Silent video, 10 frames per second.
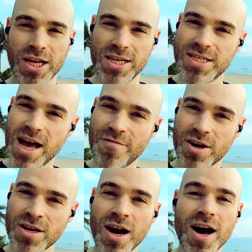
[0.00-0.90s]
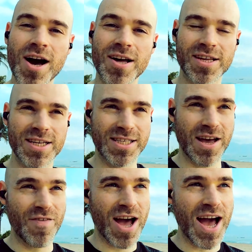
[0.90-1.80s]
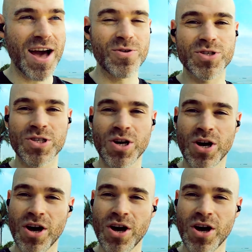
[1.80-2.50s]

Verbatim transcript: they need to have a car, they need to have a house,